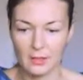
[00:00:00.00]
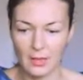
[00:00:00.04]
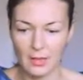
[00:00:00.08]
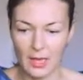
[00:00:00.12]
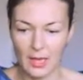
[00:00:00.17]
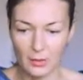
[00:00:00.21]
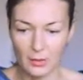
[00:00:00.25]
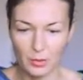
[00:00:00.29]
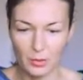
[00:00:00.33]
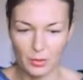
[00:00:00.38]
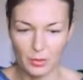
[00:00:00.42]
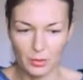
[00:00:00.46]

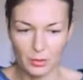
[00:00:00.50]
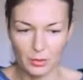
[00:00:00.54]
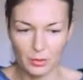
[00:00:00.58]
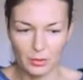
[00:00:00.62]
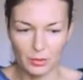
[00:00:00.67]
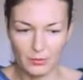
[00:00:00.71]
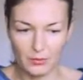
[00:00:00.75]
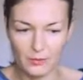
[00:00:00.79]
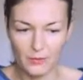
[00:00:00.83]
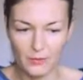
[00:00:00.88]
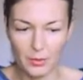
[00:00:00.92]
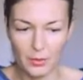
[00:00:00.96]
I want you to
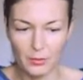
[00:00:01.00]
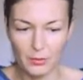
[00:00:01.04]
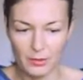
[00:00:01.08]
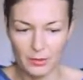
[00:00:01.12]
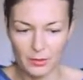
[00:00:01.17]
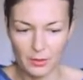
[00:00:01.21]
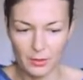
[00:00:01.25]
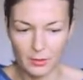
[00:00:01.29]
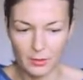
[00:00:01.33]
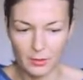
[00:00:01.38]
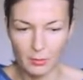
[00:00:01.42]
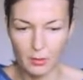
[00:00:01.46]
focus
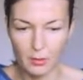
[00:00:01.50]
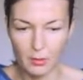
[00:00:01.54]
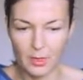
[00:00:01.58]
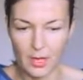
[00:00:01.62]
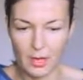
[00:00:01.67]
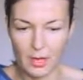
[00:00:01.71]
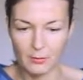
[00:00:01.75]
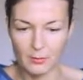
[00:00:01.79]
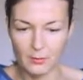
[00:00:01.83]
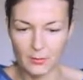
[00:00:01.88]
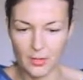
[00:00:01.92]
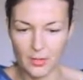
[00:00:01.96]
on what
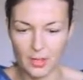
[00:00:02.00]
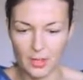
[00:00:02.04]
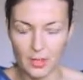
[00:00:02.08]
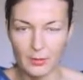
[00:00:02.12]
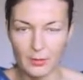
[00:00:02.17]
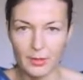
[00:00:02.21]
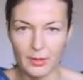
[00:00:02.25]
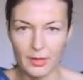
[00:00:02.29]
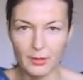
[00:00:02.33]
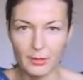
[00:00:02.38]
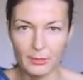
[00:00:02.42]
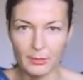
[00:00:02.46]
I'll be
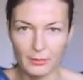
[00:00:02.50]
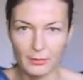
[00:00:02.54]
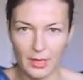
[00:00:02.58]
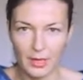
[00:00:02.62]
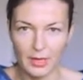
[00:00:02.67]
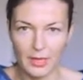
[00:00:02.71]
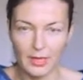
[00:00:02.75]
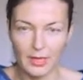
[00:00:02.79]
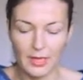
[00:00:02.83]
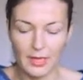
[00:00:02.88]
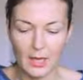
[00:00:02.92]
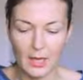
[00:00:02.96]
showing you
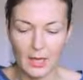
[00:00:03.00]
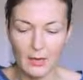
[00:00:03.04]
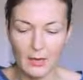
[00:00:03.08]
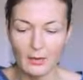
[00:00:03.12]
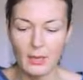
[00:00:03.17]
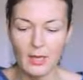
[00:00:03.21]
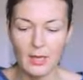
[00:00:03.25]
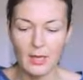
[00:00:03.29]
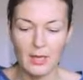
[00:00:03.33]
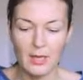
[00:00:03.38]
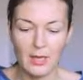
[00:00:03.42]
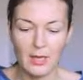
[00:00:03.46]
right now.
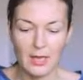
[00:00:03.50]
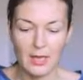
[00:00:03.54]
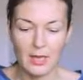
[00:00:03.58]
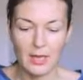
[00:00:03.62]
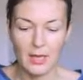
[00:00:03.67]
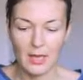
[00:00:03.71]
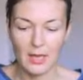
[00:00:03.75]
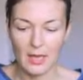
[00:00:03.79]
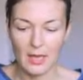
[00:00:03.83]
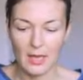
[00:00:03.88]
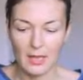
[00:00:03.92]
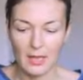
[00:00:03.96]

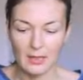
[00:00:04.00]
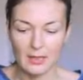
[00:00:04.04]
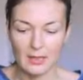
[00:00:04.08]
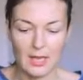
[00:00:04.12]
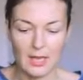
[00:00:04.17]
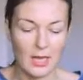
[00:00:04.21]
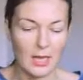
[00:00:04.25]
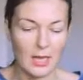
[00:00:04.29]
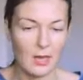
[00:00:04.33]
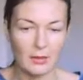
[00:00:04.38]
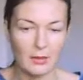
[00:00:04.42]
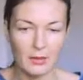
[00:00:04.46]
And
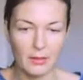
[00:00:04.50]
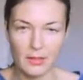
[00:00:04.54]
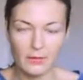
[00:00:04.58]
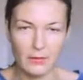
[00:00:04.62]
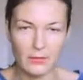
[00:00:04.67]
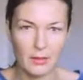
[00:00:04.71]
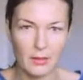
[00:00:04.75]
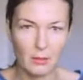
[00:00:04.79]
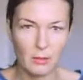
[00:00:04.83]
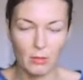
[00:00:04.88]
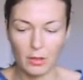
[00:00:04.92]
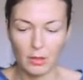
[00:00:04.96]
yeah, I'll give
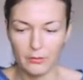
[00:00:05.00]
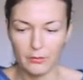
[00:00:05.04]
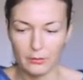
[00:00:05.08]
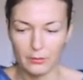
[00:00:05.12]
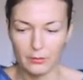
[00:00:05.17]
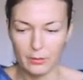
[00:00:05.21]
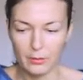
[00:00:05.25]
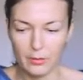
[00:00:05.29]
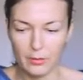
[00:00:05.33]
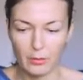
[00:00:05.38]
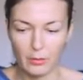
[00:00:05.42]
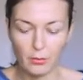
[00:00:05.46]
you a walk
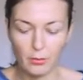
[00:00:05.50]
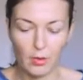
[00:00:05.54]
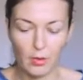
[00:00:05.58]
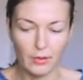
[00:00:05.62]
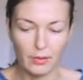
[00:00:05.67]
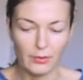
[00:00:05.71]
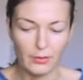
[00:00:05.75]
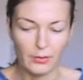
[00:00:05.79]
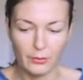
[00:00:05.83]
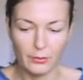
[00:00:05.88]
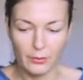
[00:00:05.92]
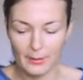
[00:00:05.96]

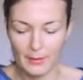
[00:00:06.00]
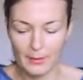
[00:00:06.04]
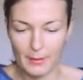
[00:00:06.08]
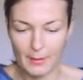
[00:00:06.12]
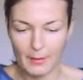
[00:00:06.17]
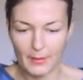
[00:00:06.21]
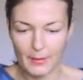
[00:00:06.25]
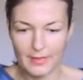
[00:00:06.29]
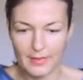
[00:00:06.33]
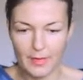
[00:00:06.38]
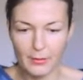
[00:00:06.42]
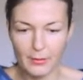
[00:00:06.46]
through the
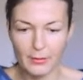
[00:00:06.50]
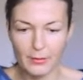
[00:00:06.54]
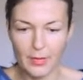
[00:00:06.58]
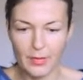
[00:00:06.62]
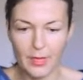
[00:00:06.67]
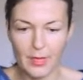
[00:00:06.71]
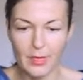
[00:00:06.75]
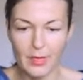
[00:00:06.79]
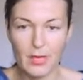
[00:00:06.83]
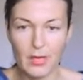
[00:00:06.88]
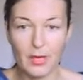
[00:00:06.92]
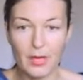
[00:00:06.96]
members
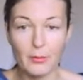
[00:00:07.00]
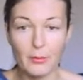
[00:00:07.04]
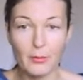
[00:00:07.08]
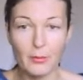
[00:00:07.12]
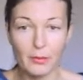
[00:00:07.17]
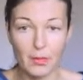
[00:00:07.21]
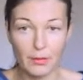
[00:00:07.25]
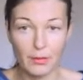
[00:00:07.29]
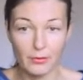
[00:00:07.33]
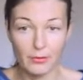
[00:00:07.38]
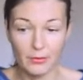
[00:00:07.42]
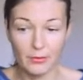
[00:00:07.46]
area. We'll
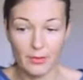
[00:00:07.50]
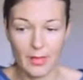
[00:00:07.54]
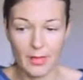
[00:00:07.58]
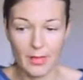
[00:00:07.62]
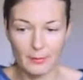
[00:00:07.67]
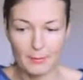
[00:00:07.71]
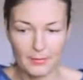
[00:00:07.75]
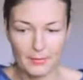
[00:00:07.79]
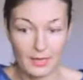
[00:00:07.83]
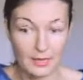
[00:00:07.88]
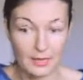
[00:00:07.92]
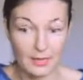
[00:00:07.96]
go through the
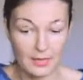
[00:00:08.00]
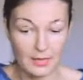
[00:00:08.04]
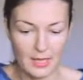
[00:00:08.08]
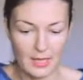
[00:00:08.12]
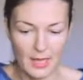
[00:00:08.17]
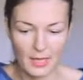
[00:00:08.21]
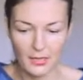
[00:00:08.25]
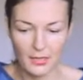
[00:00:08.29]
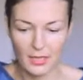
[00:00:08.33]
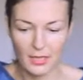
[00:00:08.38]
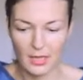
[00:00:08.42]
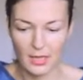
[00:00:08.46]
upsells
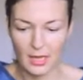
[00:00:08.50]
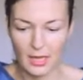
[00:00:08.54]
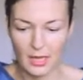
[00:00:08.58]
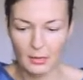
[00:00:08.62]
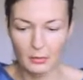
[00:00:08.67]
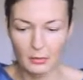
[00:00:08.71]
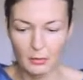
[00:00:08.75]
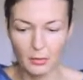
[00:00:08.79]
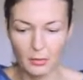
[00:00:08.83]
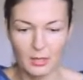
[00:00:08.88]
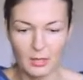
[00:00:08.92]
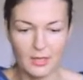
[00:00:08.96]
and check
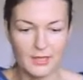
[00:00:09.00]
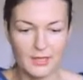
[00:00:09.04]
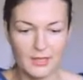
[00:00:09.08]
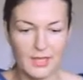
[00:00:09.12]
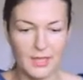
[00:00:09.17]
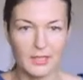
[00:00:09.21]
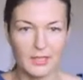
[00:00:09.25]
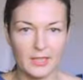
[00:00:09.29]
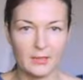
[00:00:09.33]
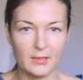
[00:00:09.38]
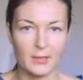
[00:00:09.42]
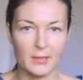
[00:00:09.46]
out what the
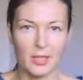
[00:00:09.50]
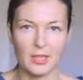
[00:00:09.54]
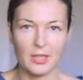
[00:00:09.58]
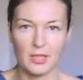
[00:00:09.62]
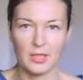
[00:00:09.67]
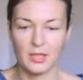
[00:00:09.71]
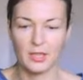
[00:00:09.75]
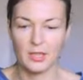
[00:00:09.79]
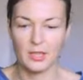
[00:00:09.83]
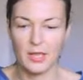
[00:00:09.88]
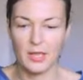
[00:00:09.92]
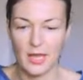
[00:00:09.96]
sales
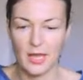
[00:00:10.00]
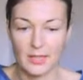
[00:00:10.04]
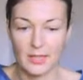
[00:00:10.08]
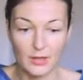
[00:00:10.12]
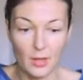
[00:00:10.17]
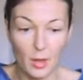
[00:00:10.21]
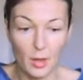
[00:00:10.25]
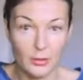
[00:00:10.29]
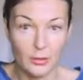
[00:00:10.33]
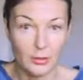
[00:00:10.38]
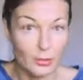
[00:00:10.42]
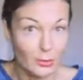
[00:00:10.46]
page has
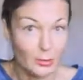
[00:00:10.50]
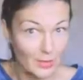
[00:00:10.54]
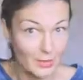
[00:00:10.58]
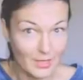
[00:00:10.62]
got to